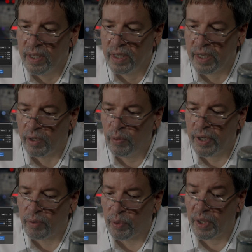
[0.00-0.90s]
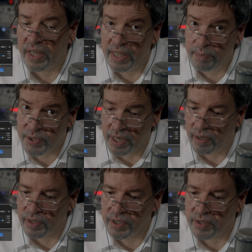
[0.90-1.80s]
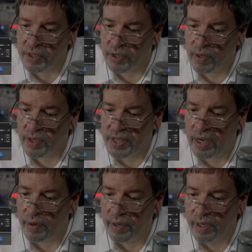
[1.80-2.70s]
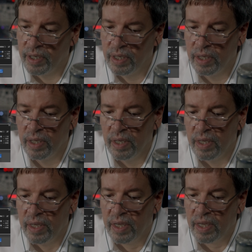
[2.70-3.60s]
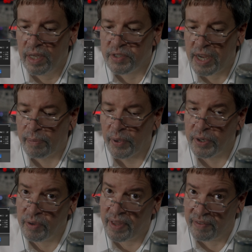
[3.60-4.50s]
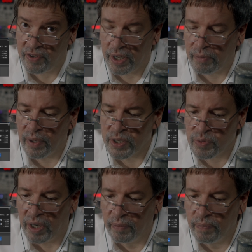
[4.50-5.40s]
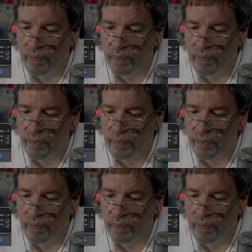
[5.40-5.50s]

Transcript: including really deep sounds, because it turns out it's able to do that fairly well as well.